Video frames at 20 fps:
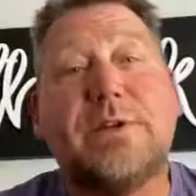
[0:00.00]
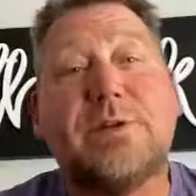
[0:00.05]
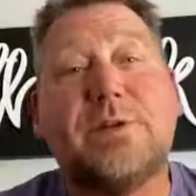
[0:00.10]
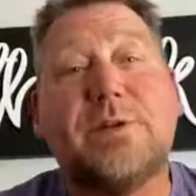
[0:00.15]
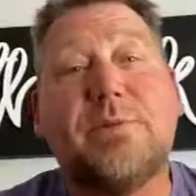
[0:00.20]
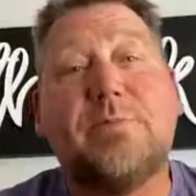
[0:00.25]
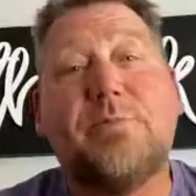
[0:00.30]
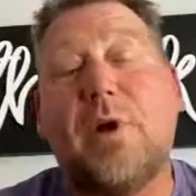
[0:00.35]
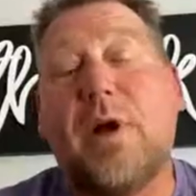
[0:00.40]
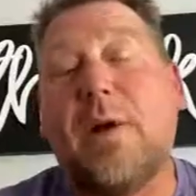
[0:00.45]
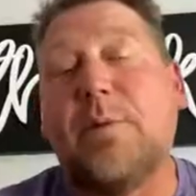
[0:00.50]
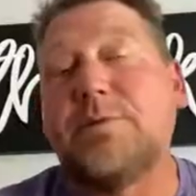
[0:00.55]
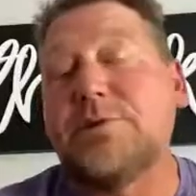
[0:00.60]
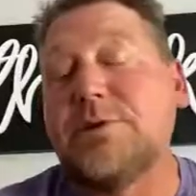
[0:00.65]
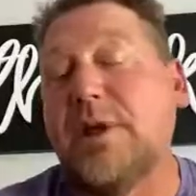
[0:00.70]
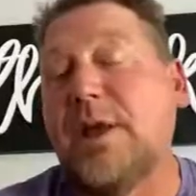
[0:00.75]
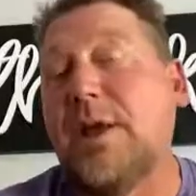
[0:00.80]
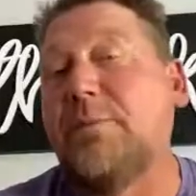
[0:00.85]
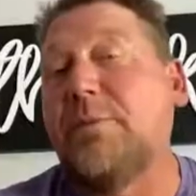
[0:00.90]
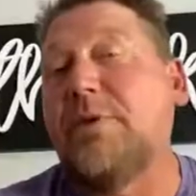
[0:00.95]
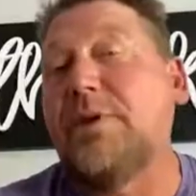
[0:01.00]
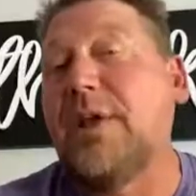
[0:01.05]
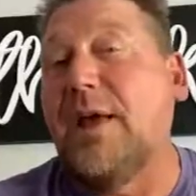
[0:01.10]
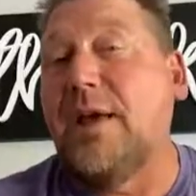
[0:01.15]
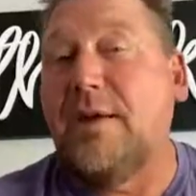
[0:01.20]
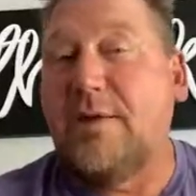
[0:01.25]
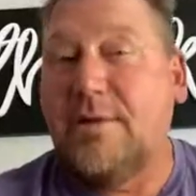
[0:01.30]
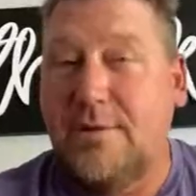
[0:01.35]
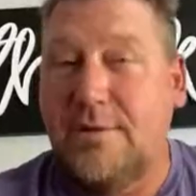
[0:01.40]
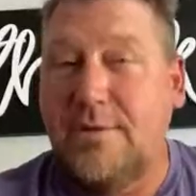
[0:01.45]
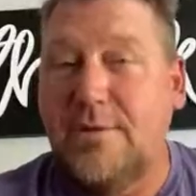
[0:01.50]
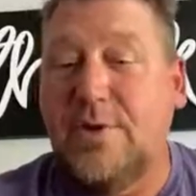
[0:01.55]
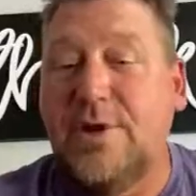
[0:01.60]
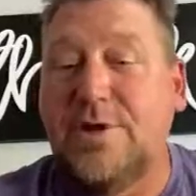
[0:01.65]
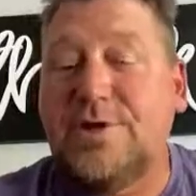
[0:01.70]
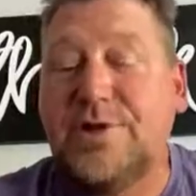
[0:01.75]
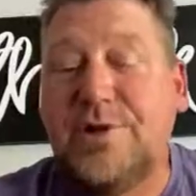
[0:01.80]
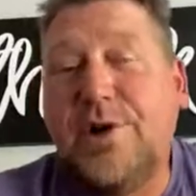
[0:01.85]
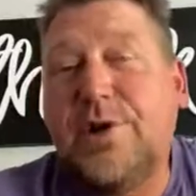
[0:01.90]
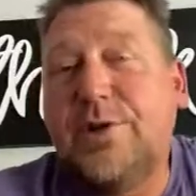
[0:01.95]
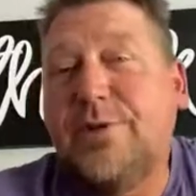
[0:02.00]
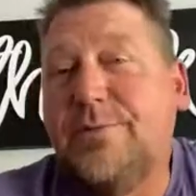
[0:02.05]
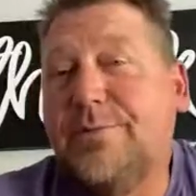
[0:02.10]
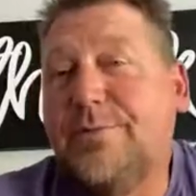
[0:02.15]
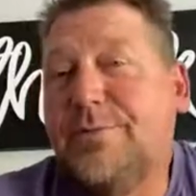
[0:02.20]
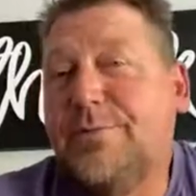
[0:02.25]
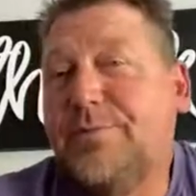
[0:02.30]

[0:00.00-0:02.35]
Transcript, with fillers: us to the promised land. But yeah, this year